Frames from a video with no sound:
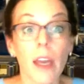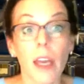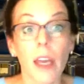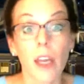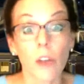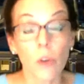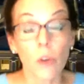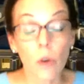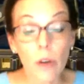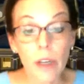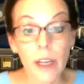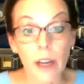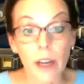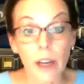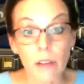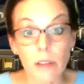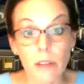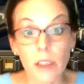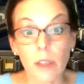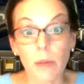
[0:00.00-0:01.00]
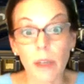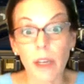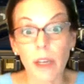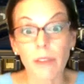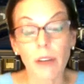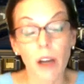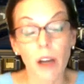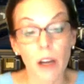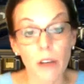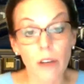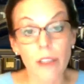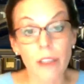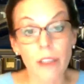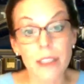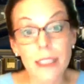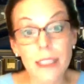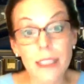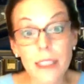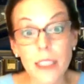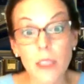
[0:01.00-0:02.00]
In York County, we have
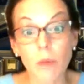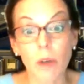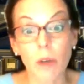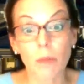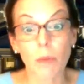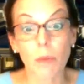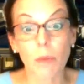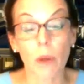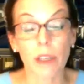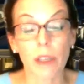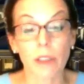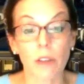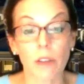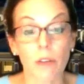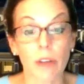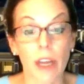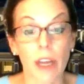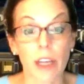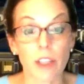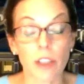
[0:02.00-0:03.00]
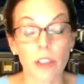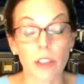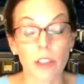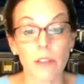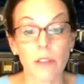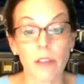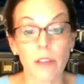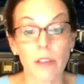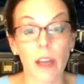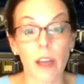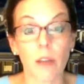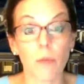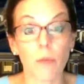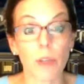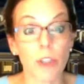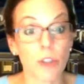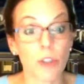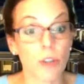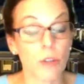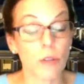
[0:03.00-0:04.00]
161 polling locations, and
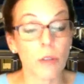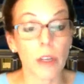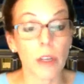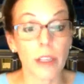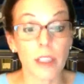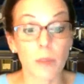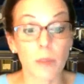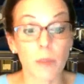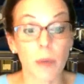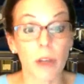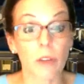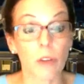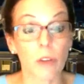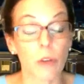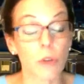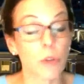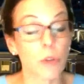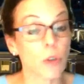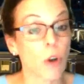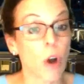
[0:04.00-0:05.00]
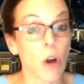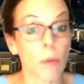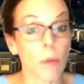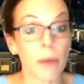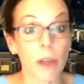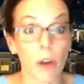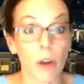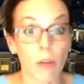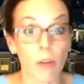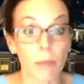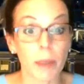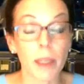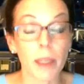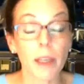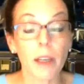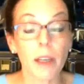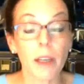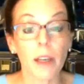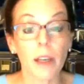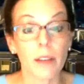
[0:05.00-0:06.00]
we do expect those to all be open
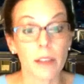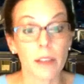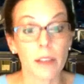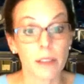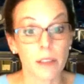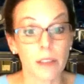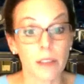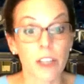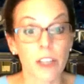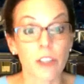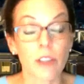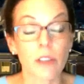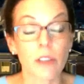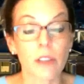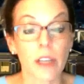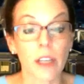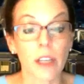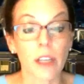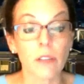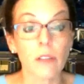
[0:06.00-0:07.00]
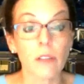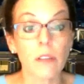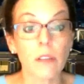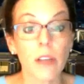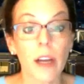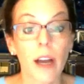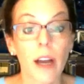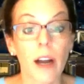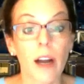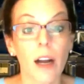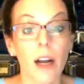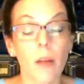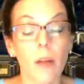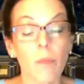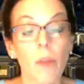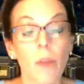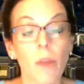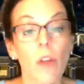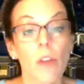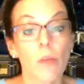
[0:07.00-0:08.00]
this election cycle.
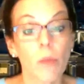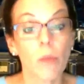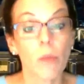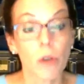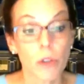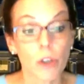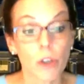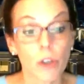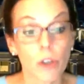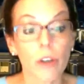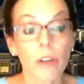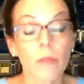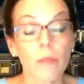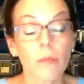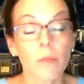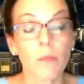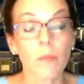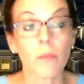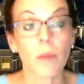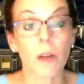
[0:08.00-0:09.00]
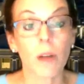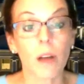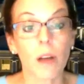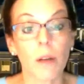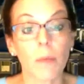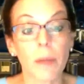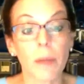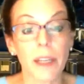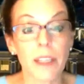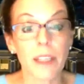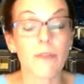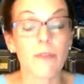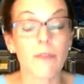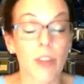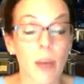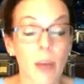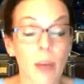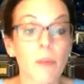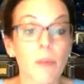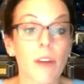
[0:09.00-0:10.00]
The most current place for
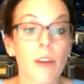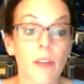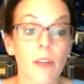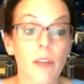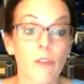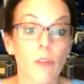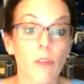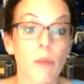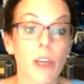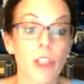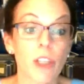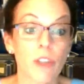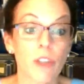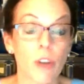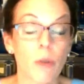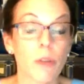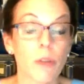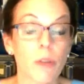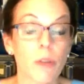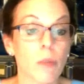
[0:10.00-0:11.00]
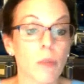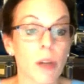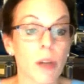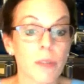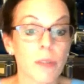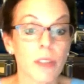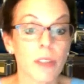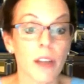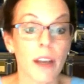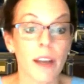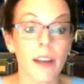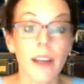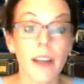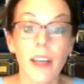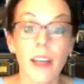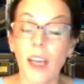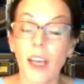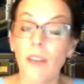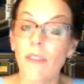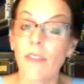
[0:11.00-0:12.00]
them to find information, though, website.
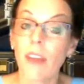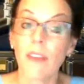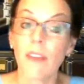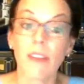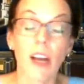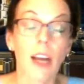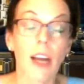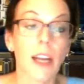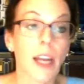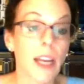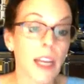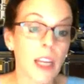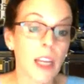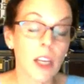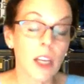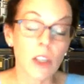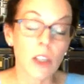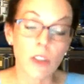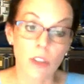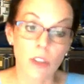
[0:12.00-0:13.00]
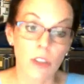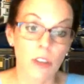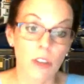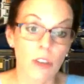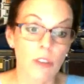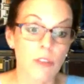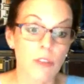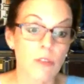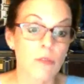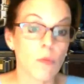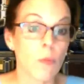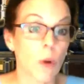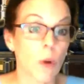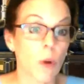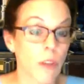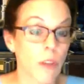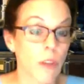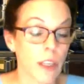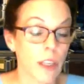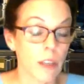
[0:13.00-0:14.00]
If they've got any concerns
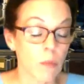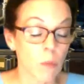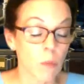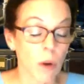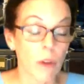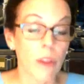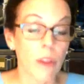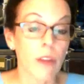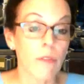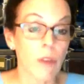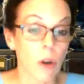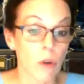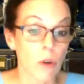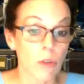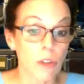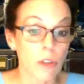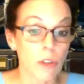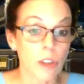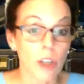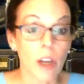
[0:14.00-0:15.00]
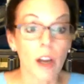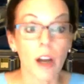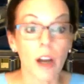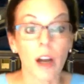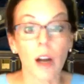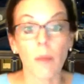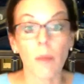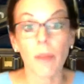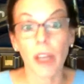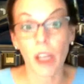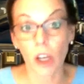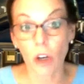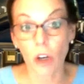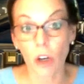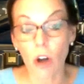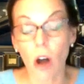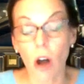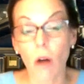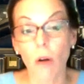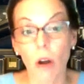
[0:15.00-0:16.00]
where they vote, they can
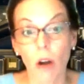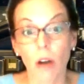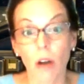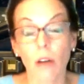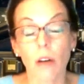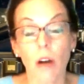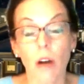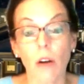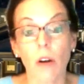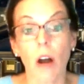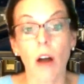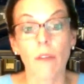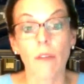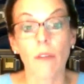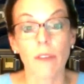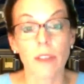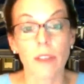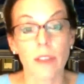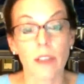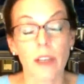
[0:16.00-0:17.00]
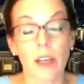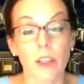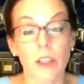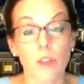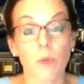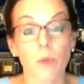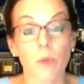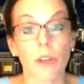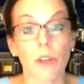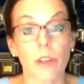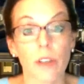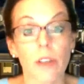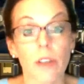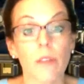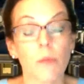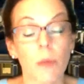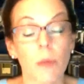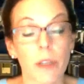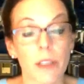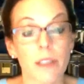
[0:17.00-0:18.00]
call our office and ask one of
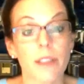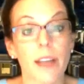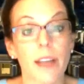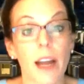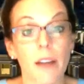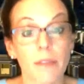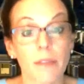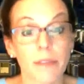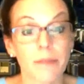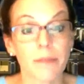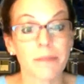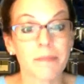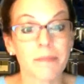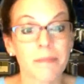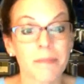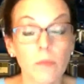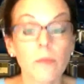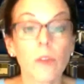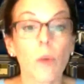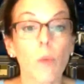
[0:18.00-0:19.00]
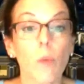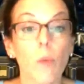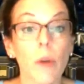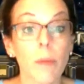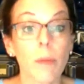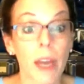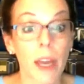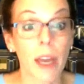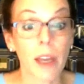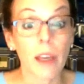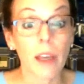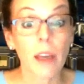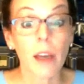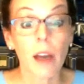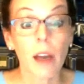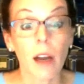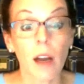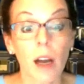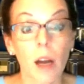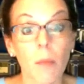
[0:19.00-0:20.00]
the staff. We may,
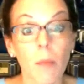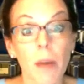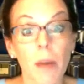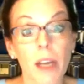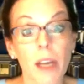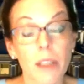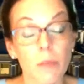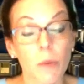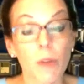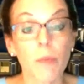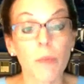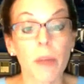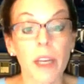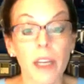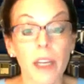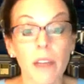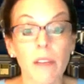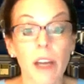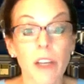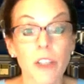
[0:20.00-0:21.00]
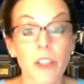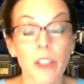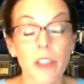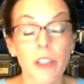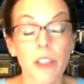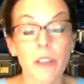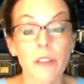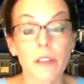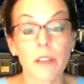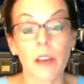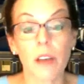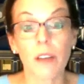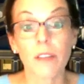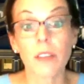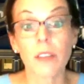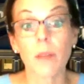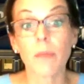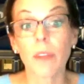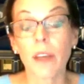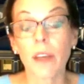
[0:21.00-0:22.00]
as with many elections,
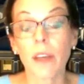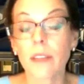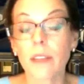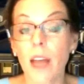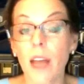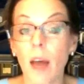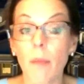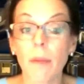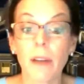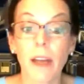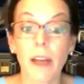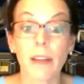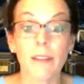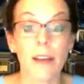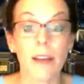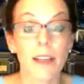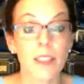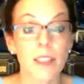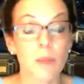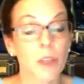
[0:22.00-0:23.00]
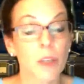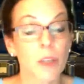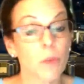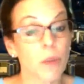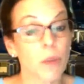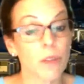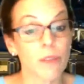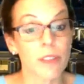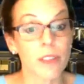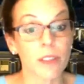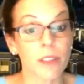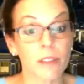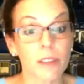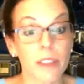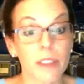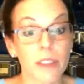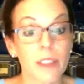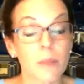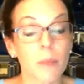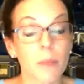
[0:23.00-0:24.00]
some things happen at last minute with
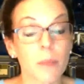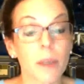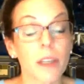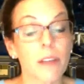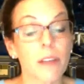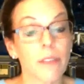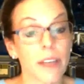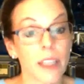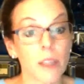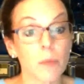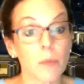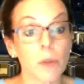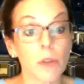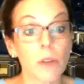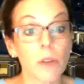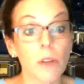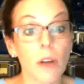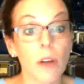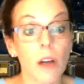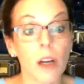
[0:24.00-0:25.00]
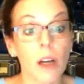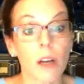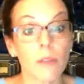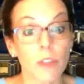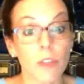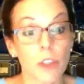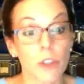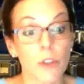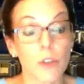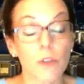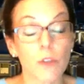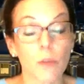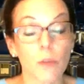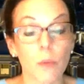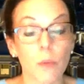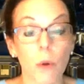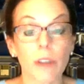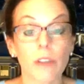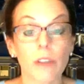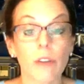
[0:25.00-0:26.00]
facilities being available to use for
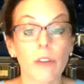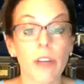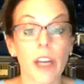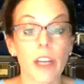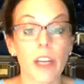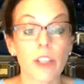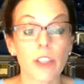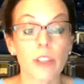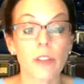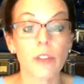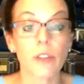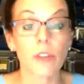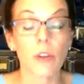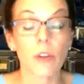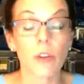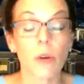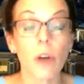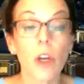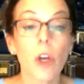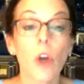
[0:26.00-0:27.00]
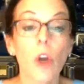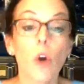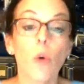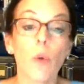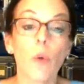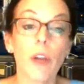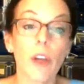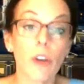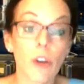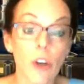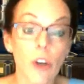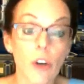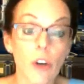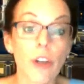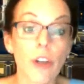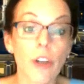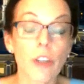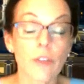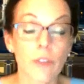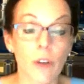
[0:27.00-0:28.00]
polling locations. So we
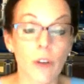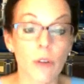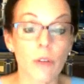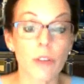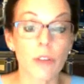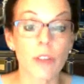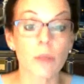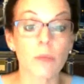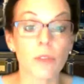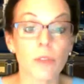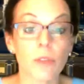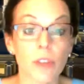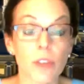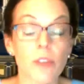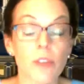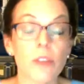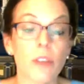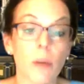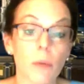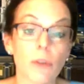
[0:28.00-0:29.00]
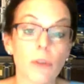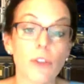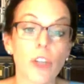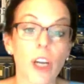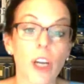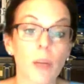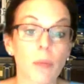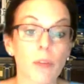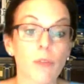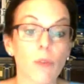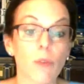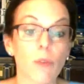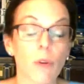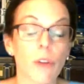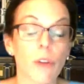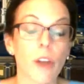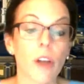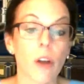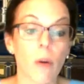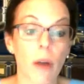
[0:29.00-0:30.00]
encourage folks to just double check before
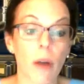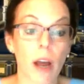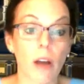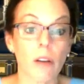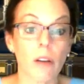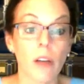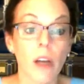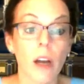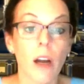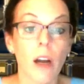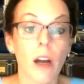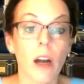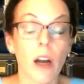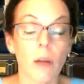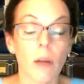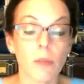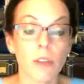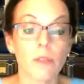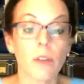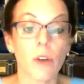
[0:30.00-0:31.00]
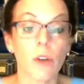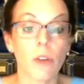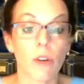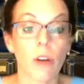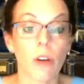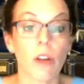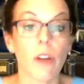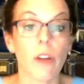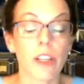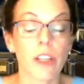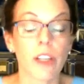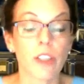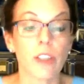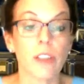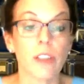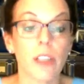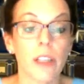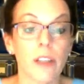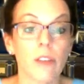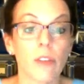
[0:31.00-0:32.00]
they go out to vote on election
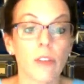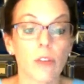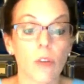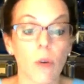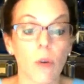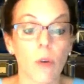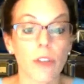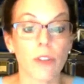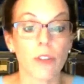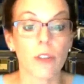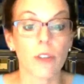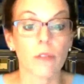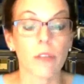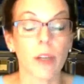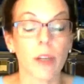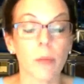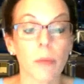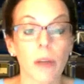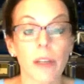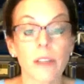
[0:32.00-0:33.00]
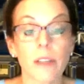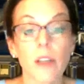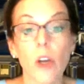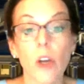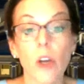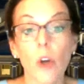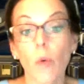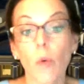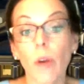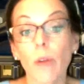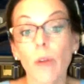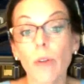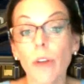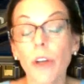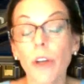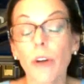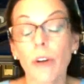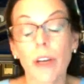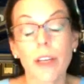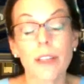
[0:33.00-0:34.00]
day that they're going to the right place. We
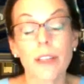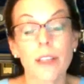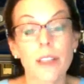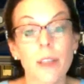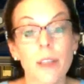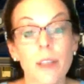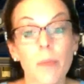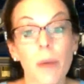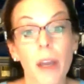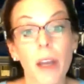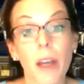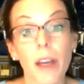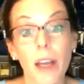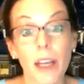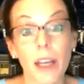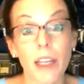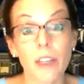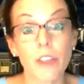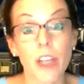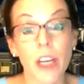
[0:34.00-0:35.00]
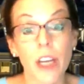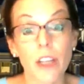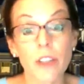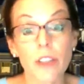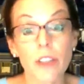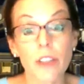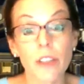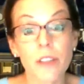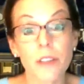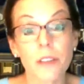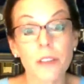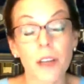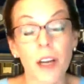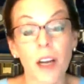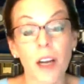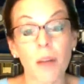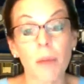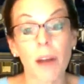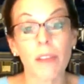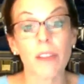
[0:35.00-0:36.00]
really don't anticipate any changes
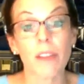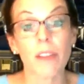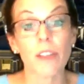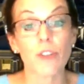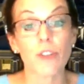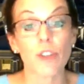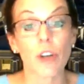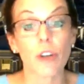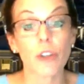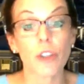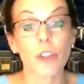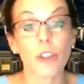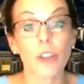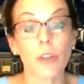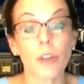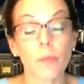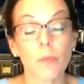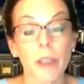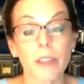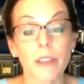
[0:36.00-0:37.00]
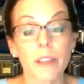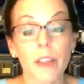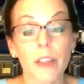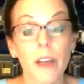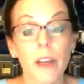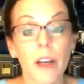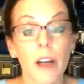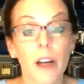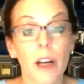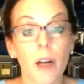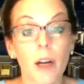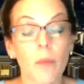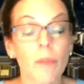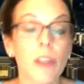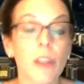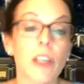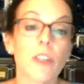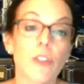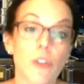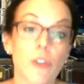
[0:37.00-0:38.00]
at this juncture, but
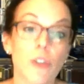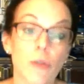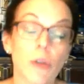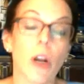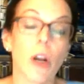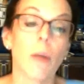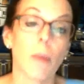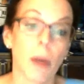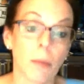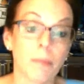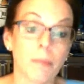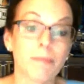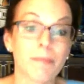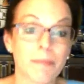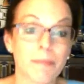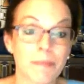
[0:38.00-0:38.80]
things do come up.